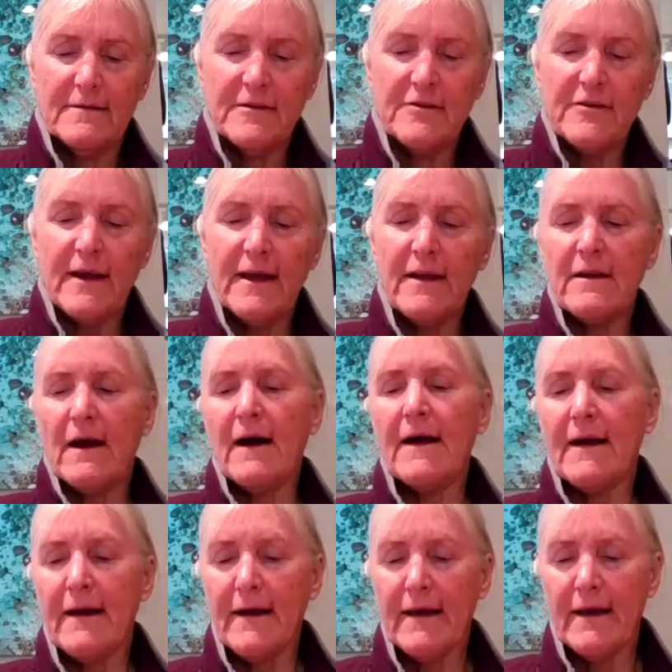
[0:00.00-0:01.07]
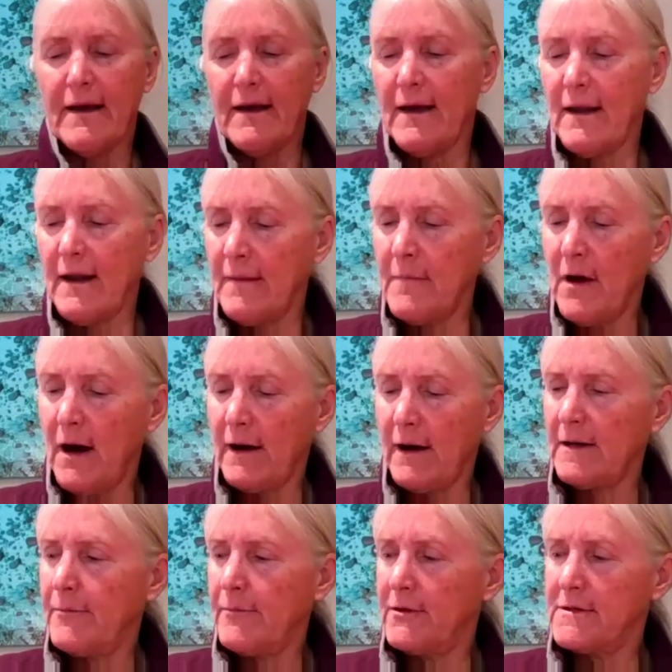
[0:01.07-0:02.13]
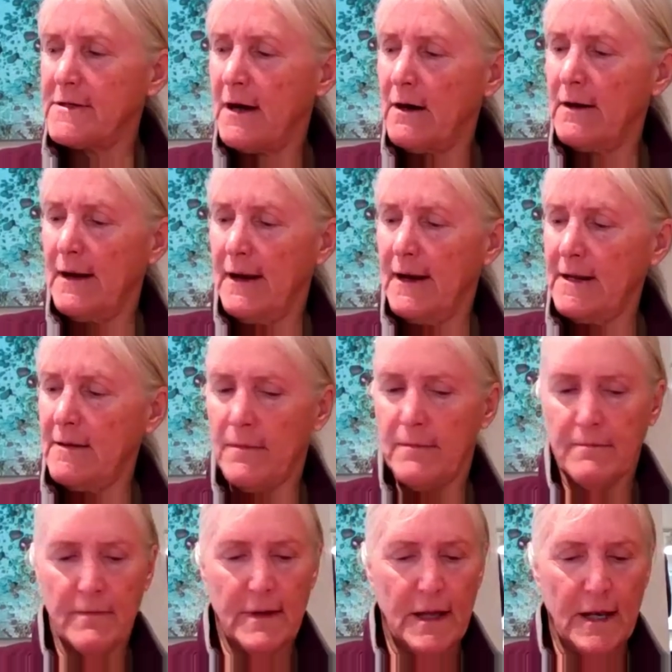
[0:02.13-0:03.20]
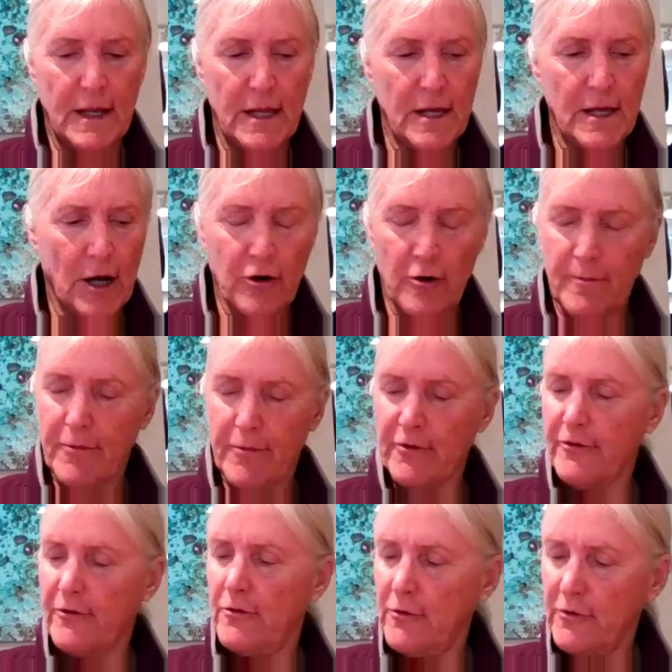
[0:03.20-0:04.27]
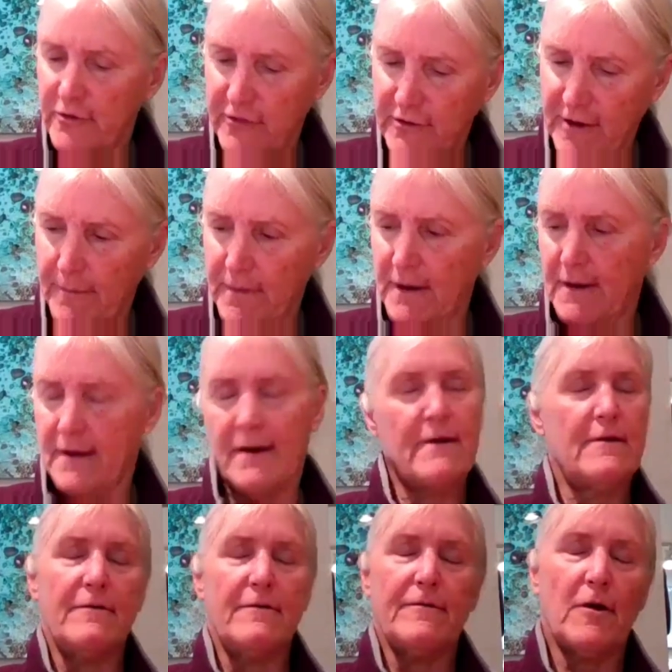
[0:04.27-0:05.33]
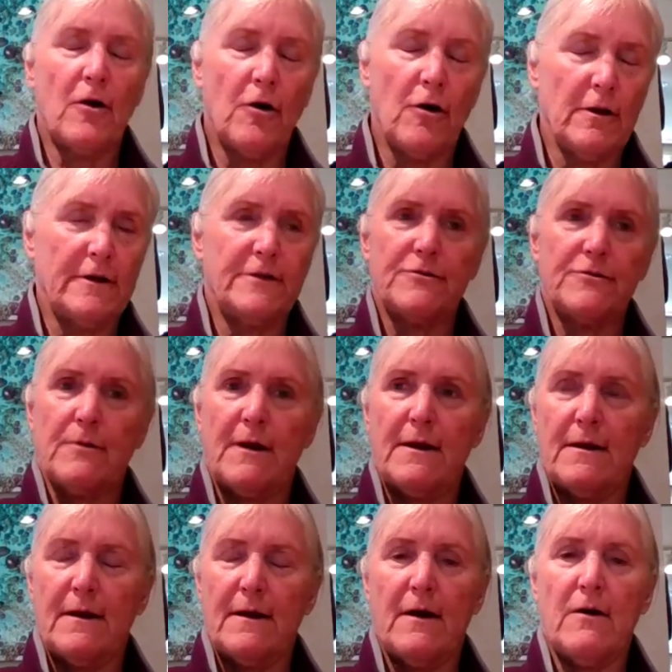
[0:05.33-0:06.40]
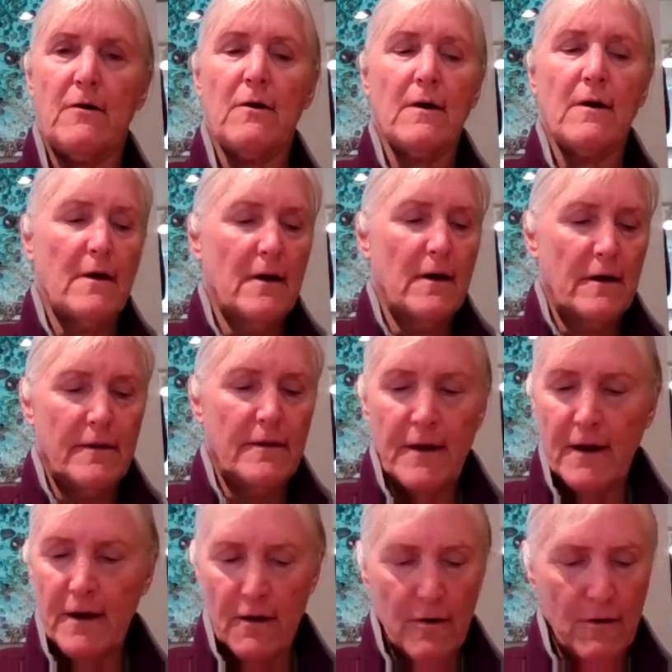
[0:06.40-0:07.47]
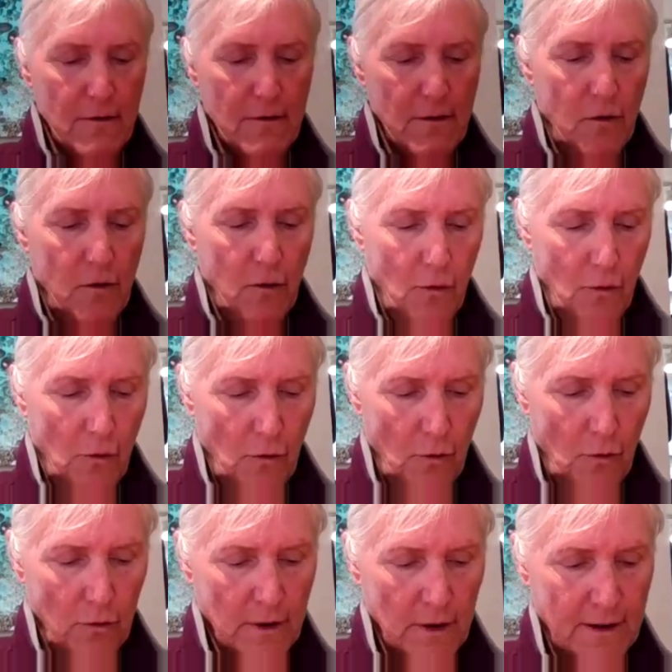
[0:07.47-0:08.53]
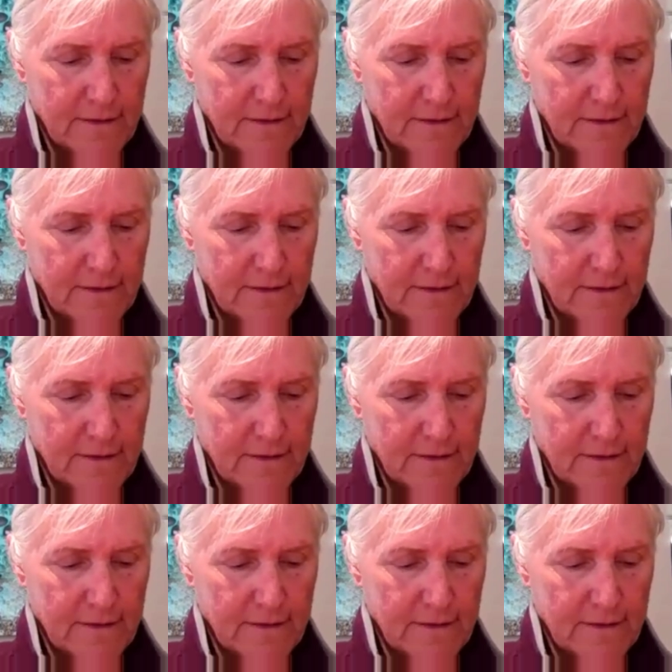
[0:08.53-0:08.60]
interesting. And I'm not going to put down any younger person who's stepping out of college right now. Their whole